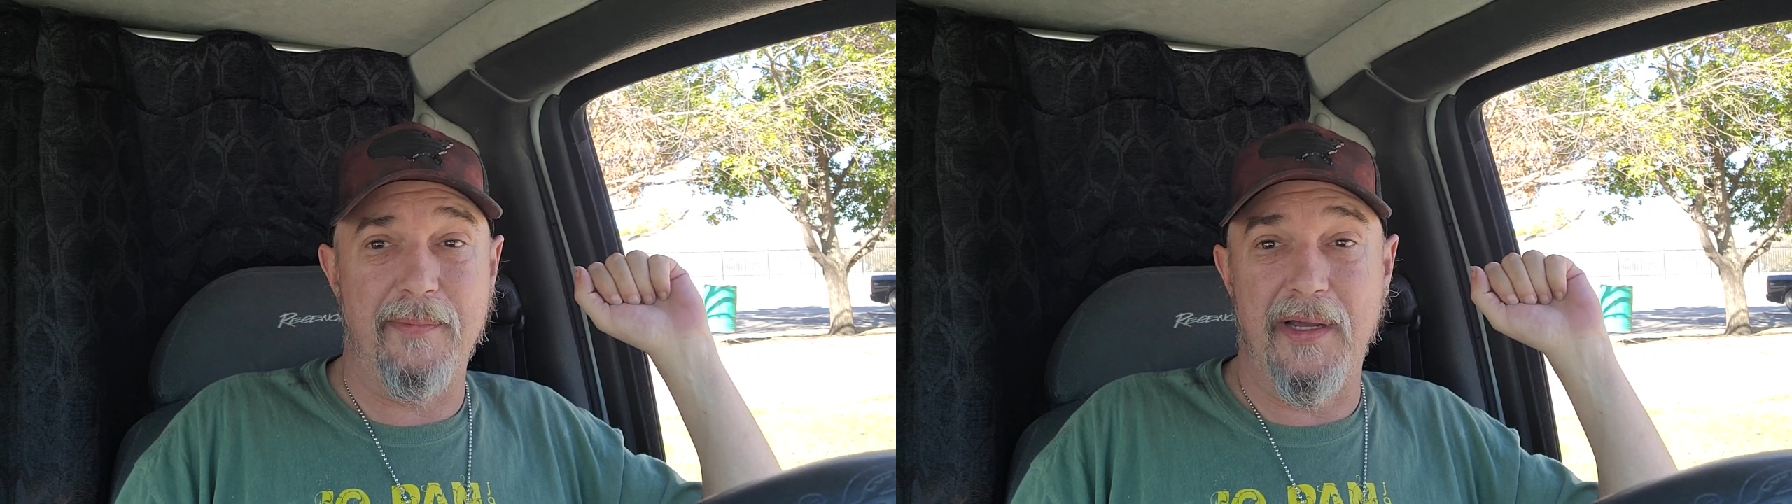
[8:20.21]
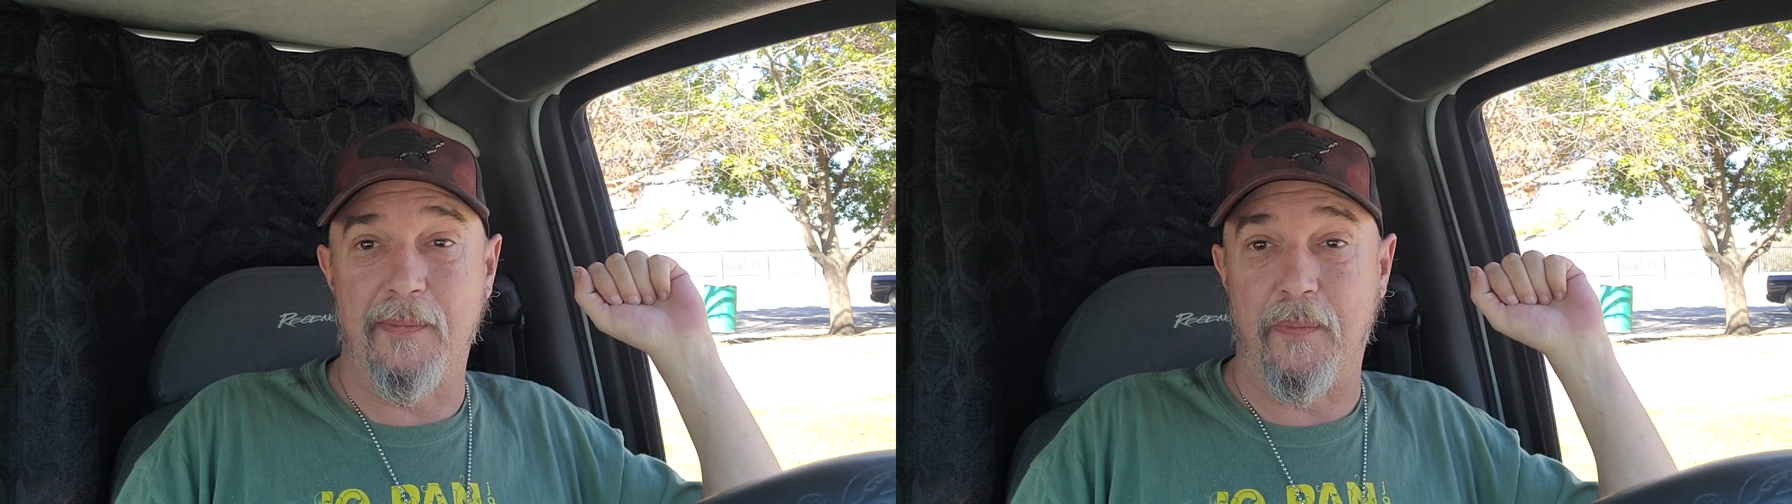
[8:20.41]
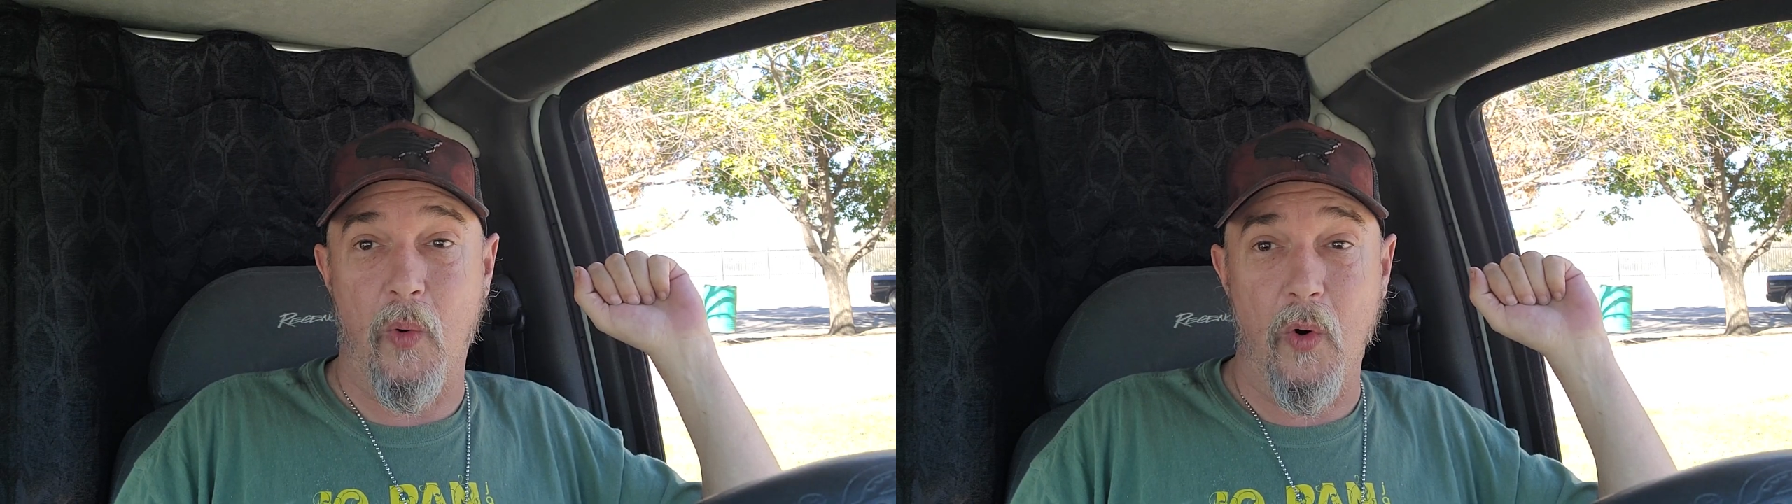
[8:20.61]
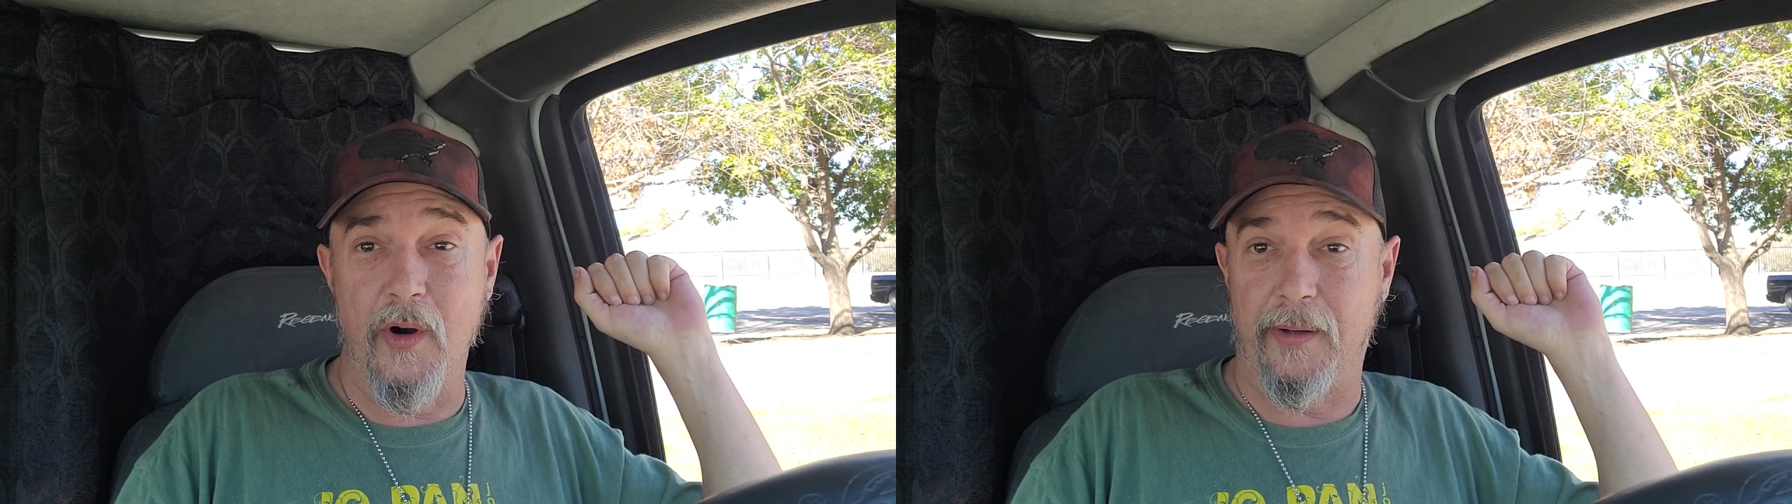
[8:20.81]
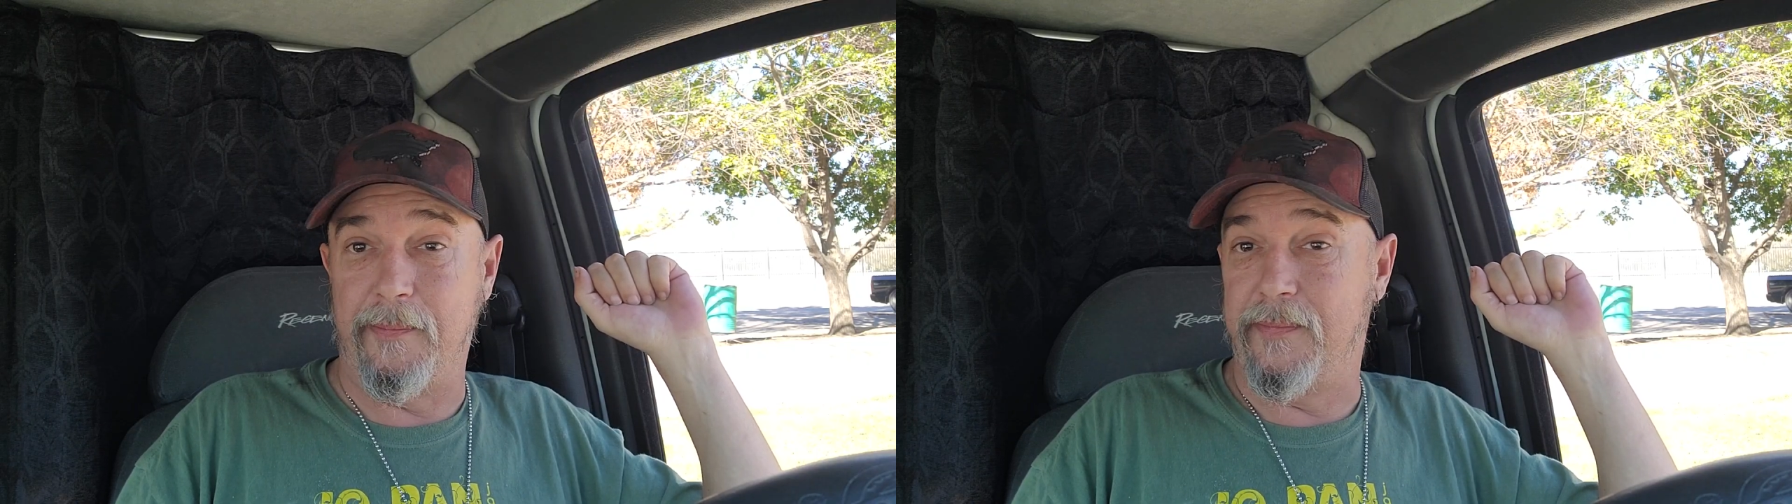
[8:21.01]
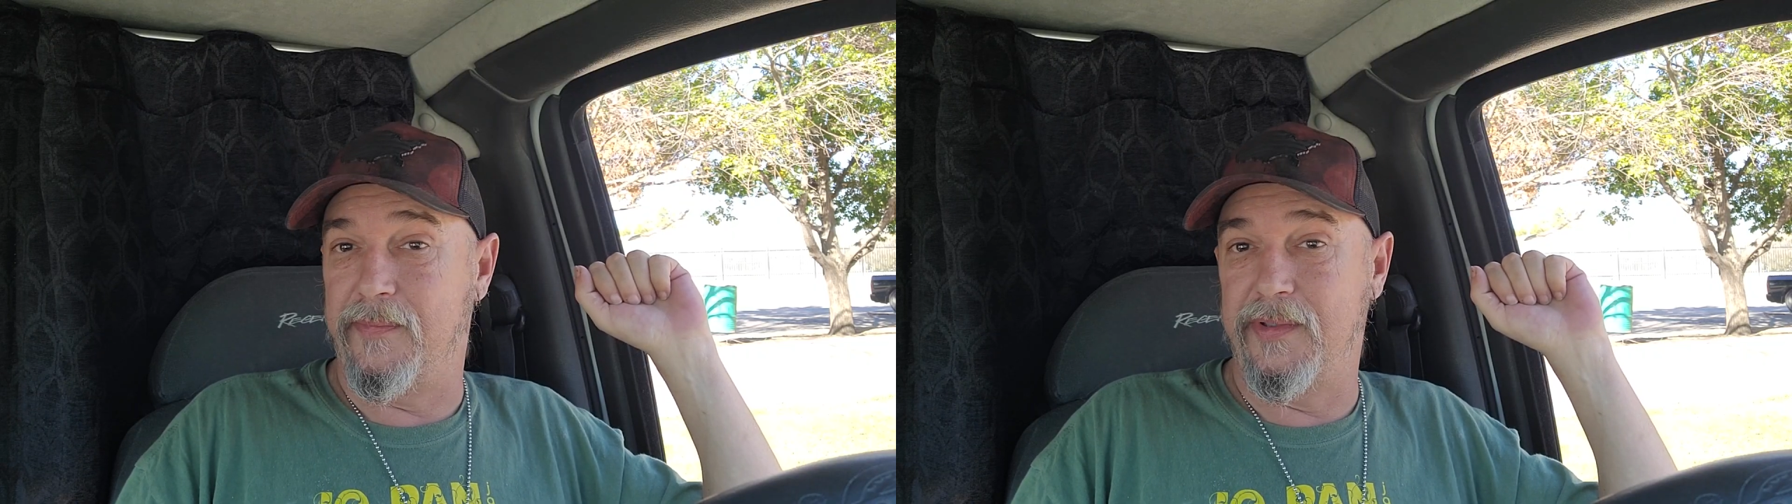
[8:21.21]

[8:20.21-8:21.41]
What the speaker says: a bit of boredom.